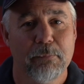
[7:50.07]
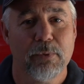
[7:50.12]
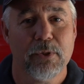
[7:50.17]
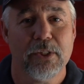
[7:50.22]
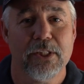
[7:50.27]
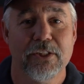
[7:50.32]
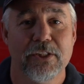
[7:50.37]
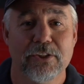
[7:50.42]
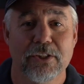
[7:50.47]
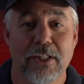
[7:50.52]

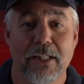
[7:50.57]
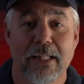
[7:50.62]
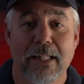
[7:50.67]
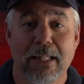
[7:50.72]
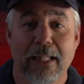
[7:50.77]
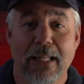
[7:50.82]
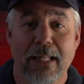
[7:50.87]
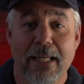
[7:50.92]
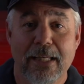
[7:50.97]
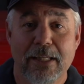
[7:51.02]
Please
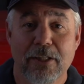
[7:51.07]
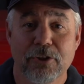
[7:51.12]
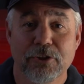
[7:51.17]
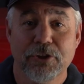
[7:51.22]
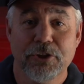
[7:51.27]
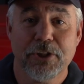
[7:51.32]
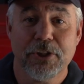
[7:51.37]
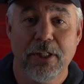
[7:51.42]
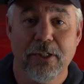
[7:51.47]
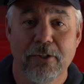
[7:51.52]
like and
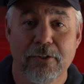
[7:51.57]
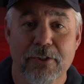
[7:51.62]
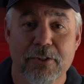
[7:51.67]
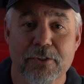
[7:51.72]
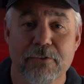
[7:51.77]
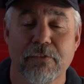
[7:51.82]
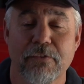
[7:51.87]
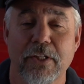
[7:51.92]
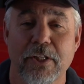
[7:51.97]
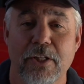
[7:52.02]
share
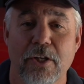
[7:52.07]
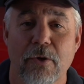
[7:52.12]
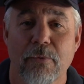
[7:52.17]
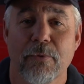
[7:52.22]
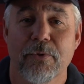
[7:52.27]
this video